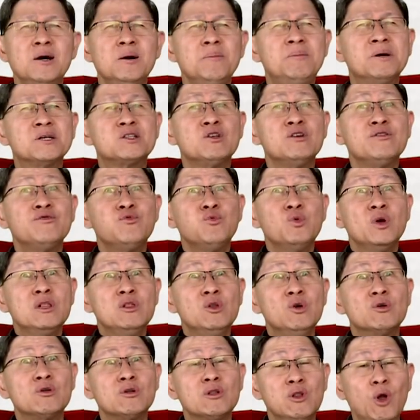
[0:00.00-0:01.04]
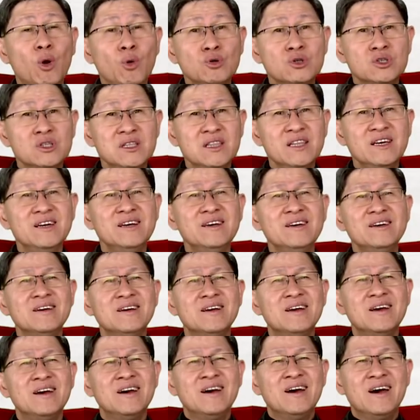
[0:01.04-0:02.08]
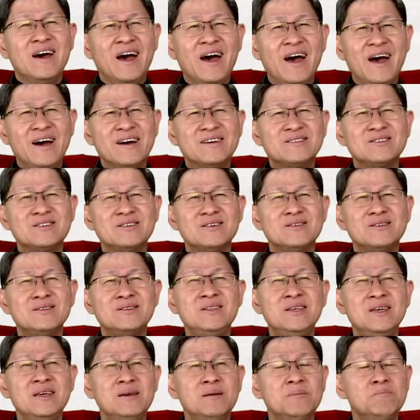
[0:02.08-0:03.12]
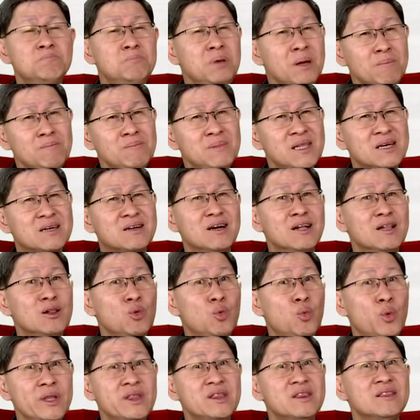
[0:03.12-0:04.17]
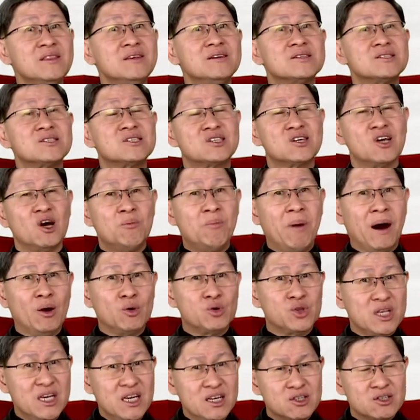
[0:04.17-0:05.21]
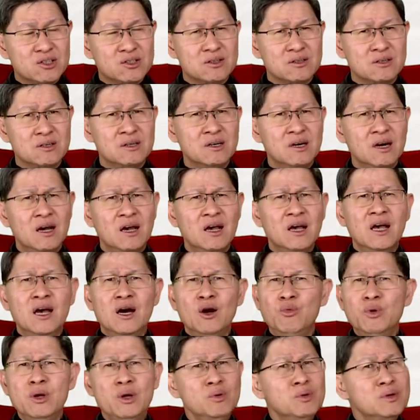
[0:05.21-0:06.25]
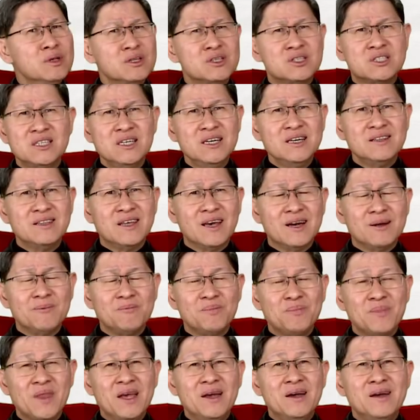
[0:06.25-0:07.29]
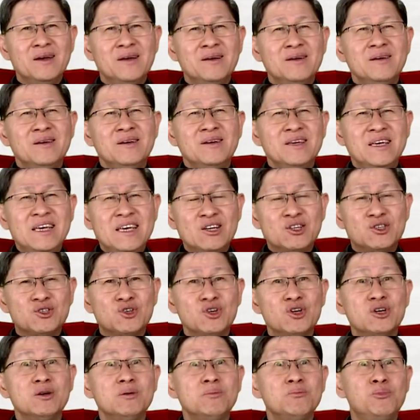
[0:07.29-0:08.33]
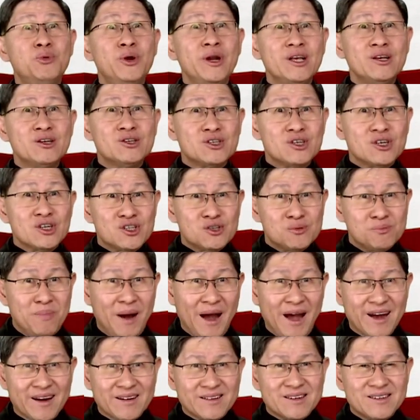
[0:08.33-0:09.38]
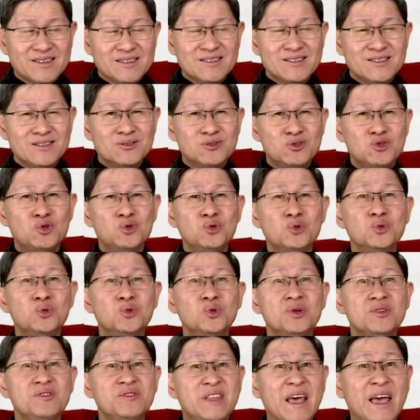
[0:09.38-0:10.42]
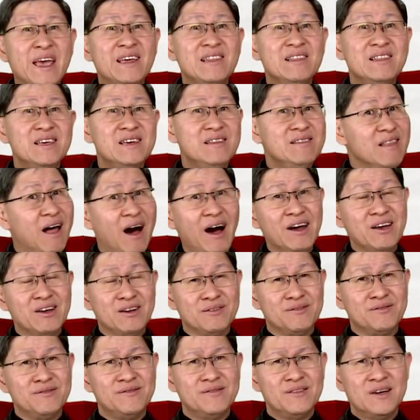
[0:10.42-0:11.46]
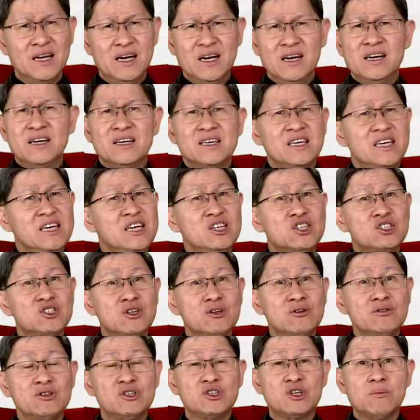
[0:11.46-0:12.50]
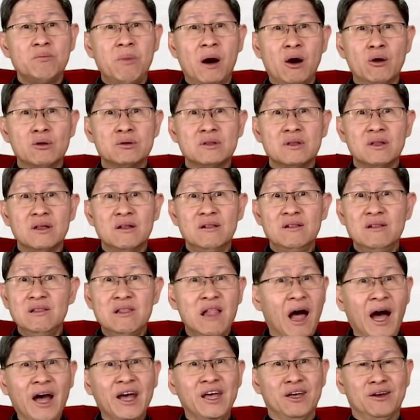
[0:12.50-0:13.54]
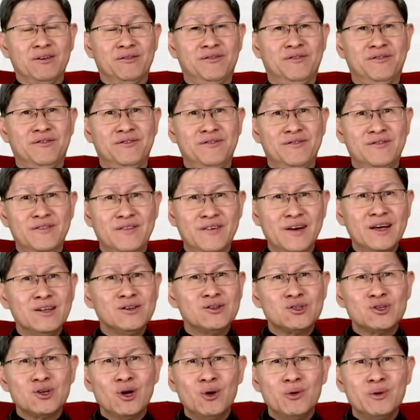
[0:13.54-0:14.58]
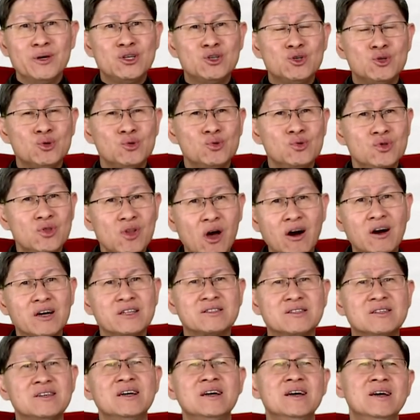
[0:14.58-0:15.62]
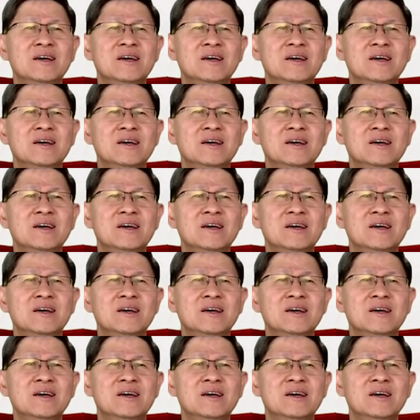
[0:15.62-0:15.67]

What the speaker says: But if we look closely at the biblical witness about Easter, we will see that Easter brings us back to daily life. Easter is about life, and so it should not